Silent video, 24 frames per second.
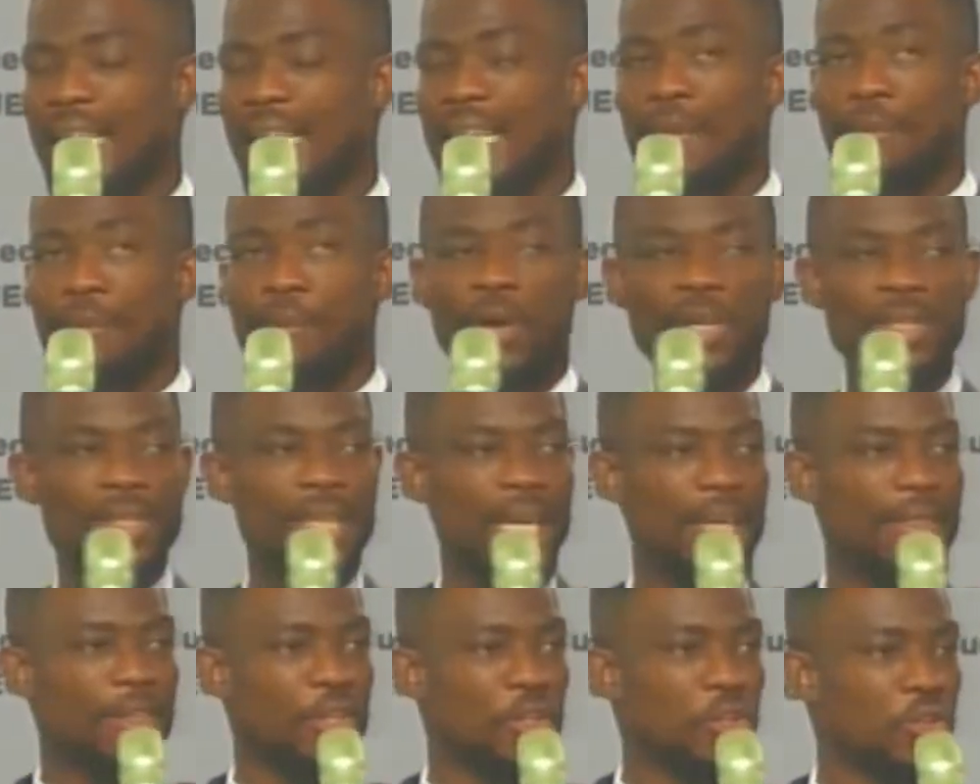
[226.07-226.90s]
he
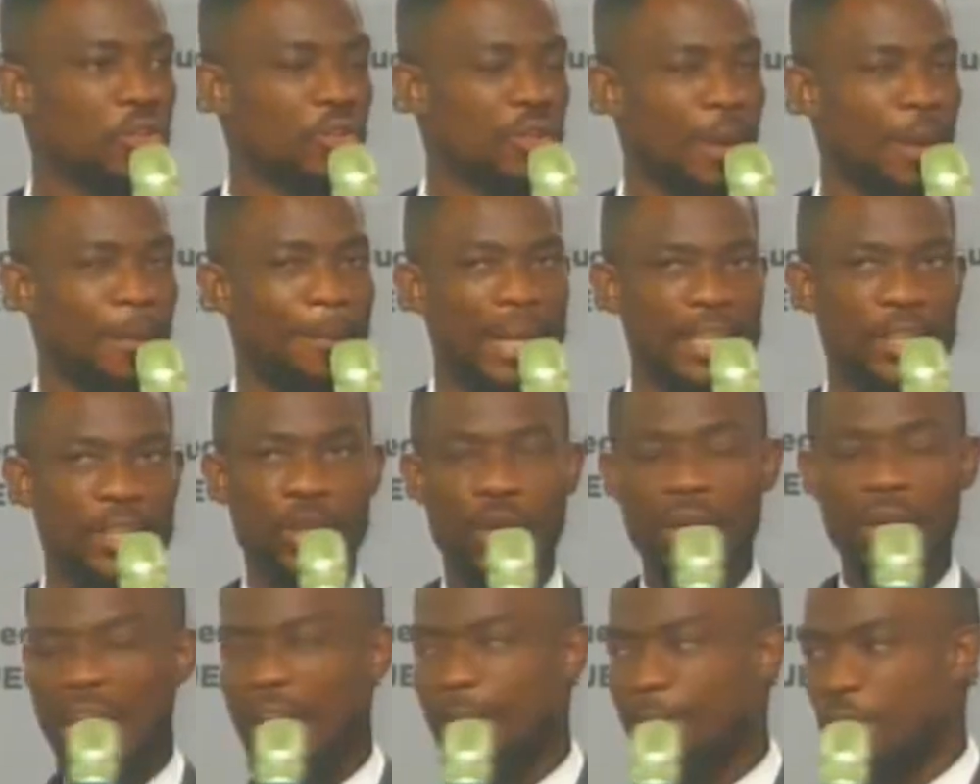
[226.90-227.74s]
pointed this
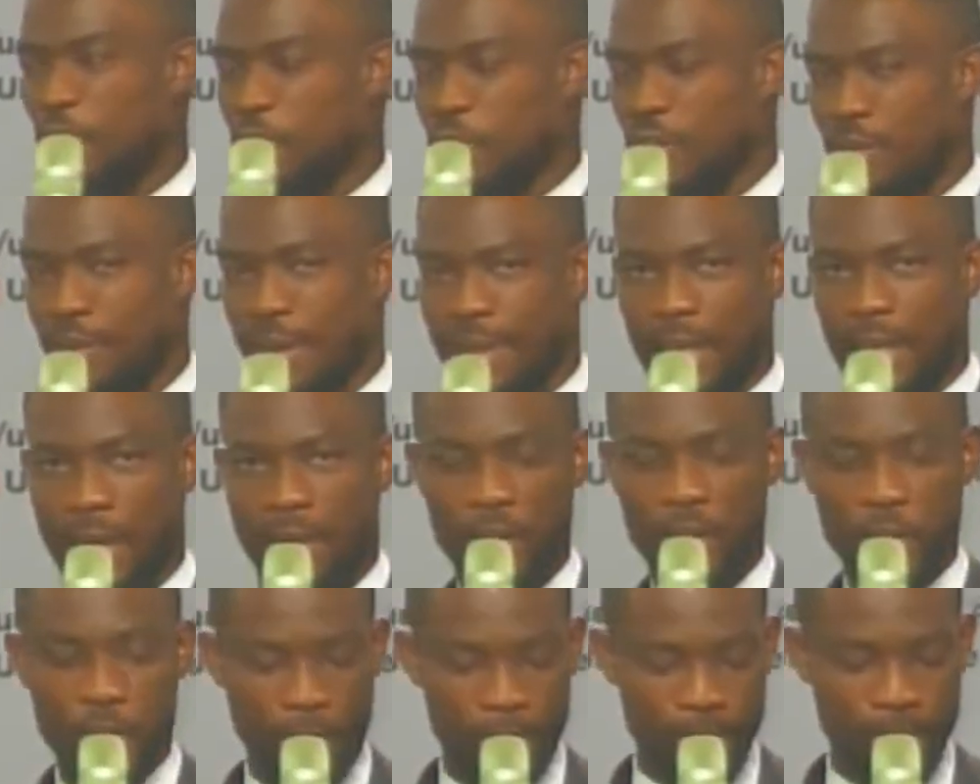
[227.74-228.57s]
particular verse in my
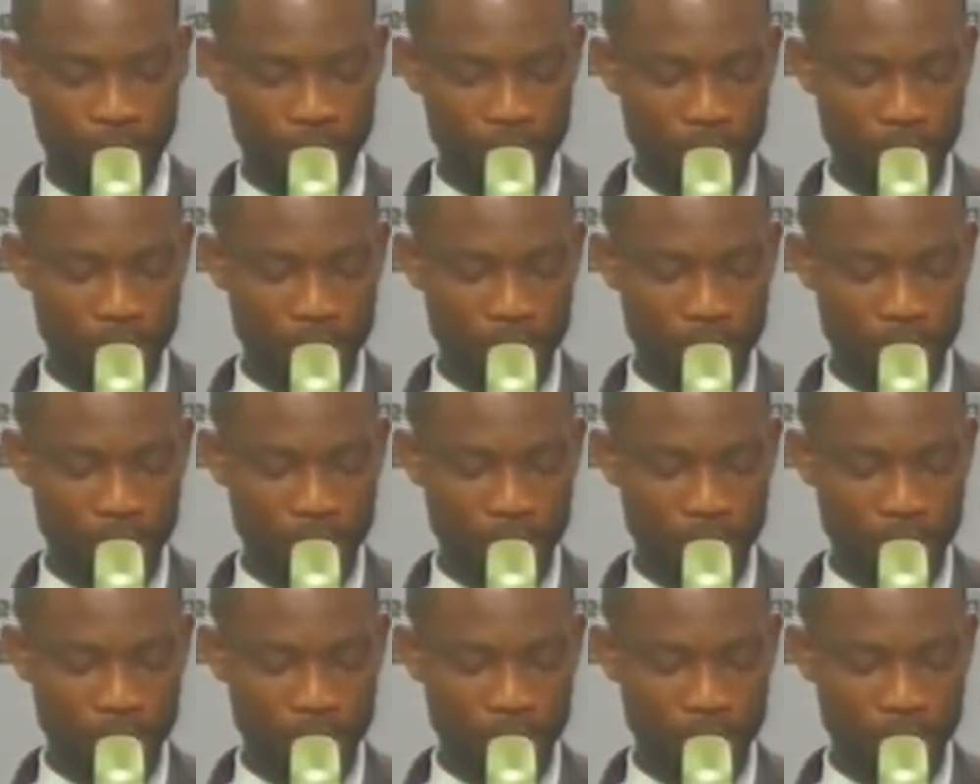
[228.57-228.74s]
direction.